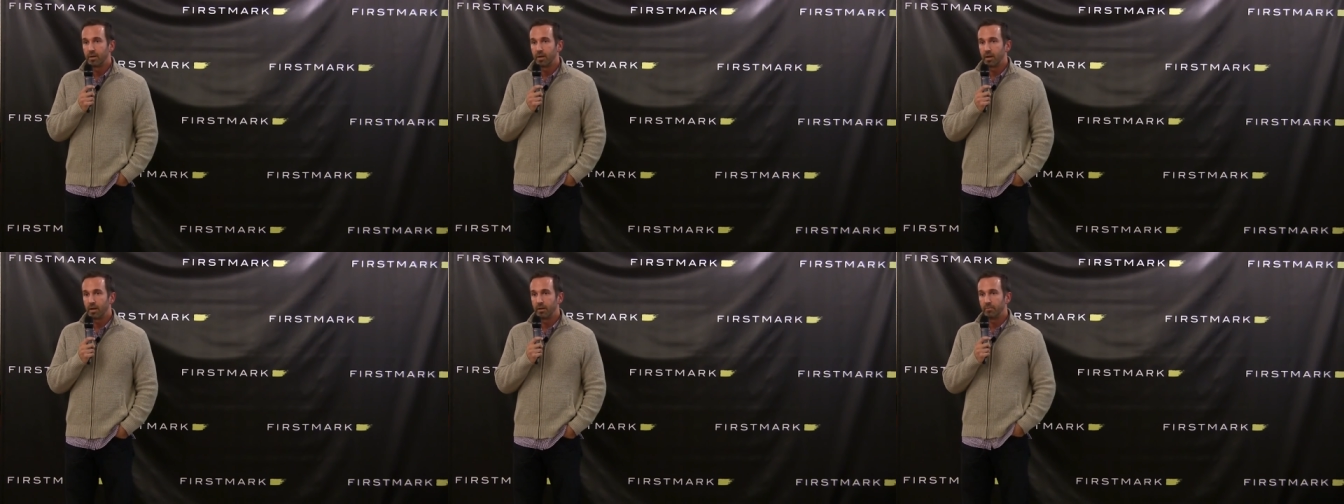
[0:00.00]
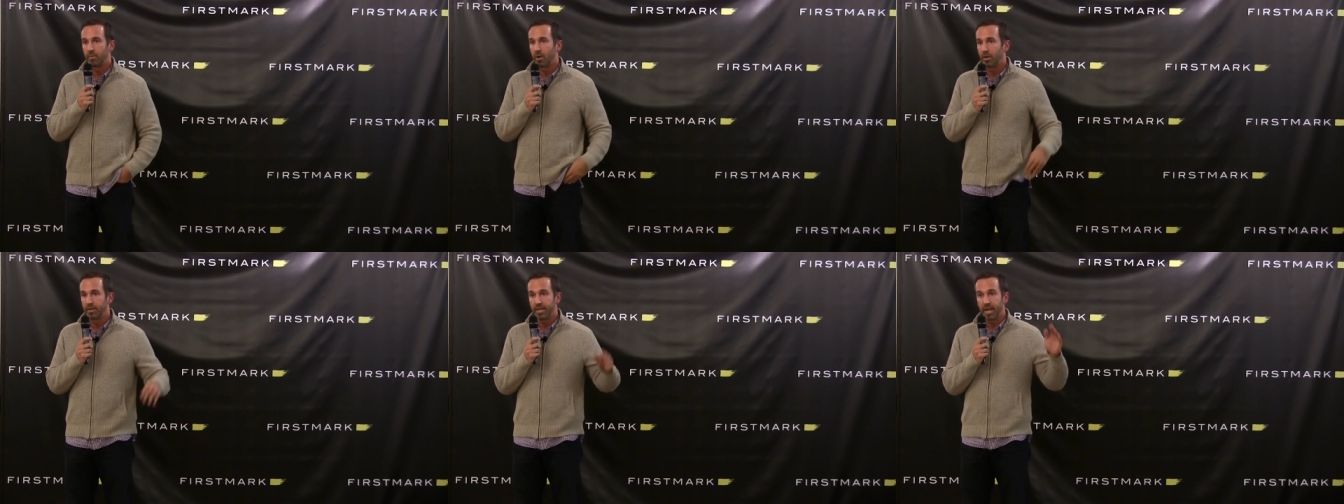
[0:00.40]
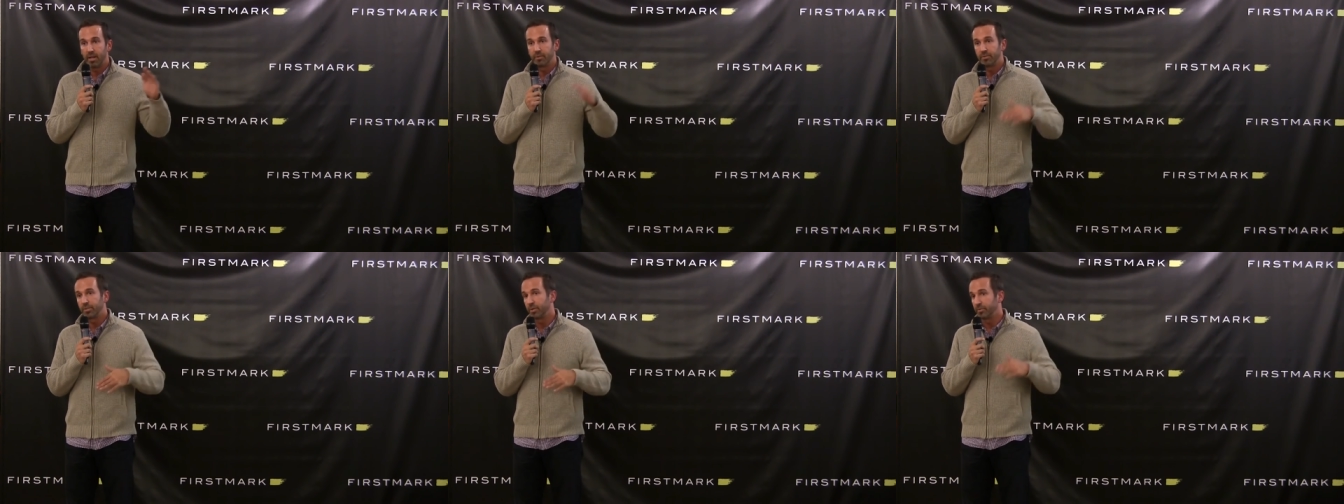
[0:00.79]
um, on
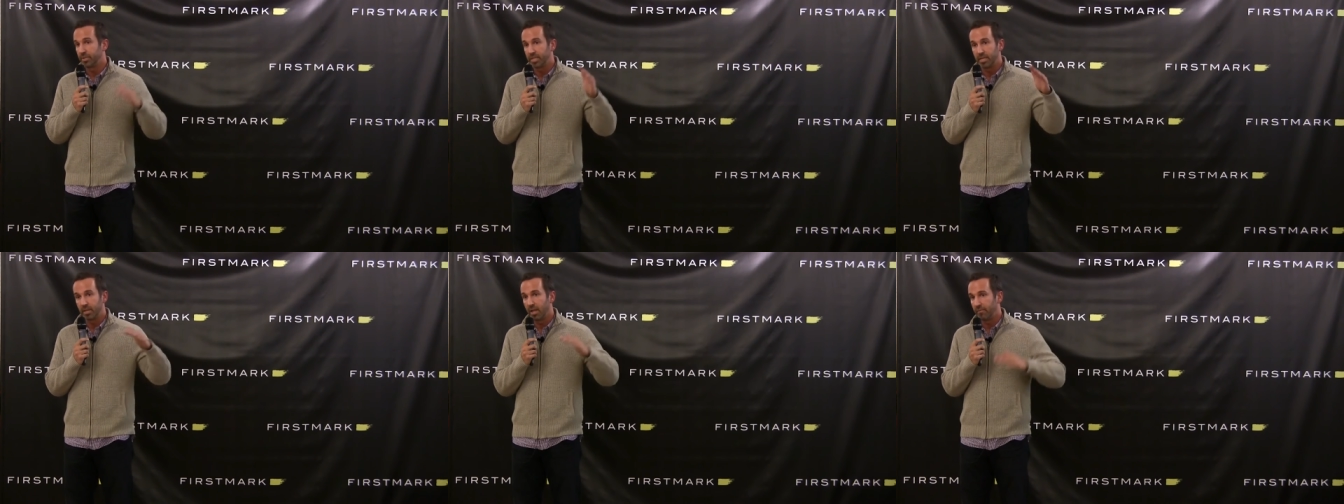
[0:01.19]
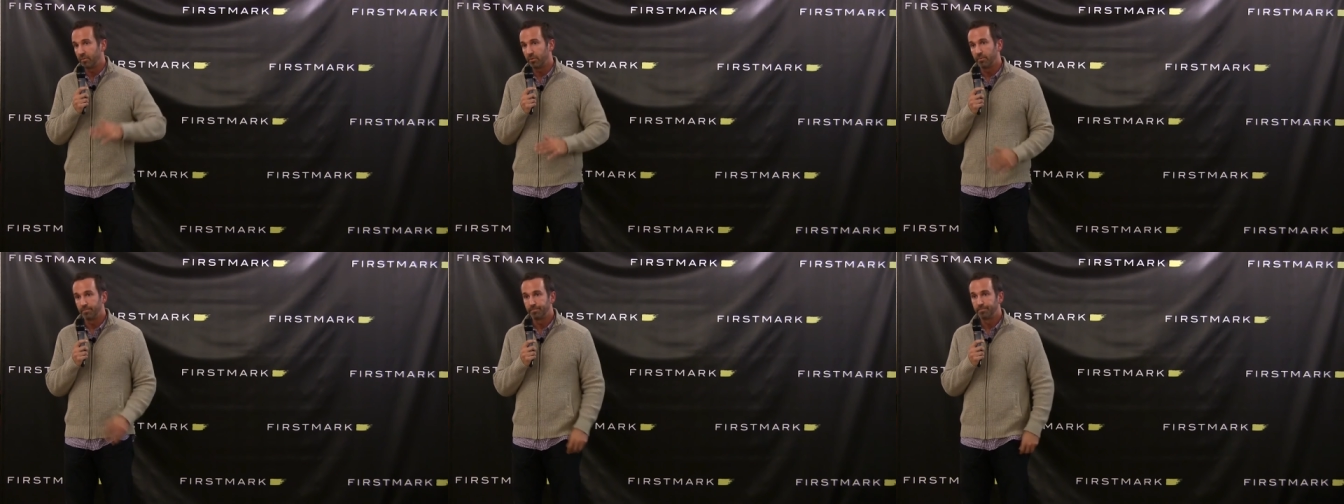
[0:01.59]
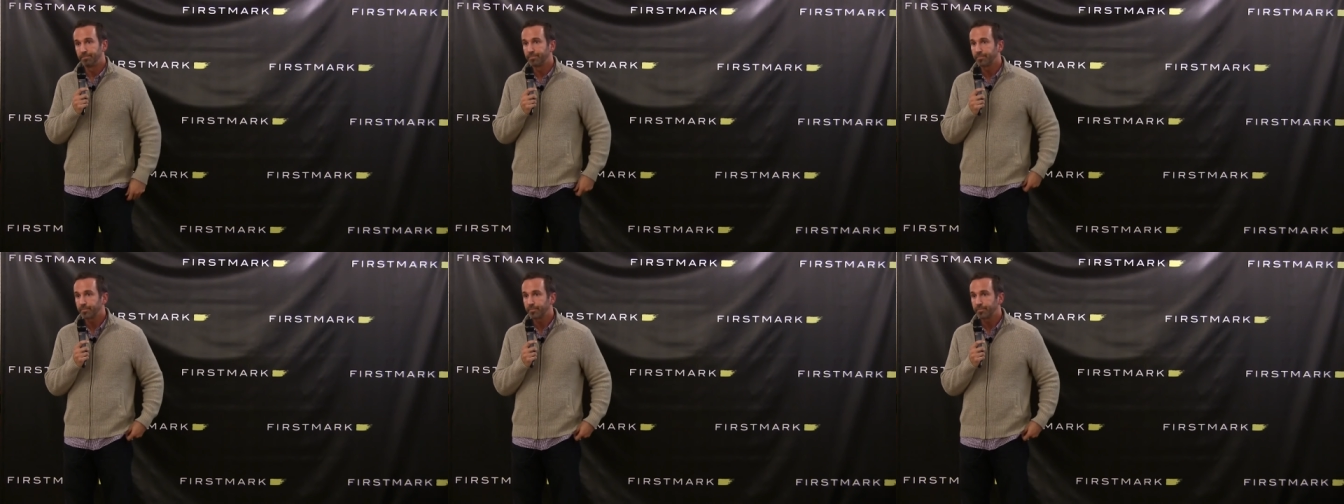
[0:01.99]
down, so C level,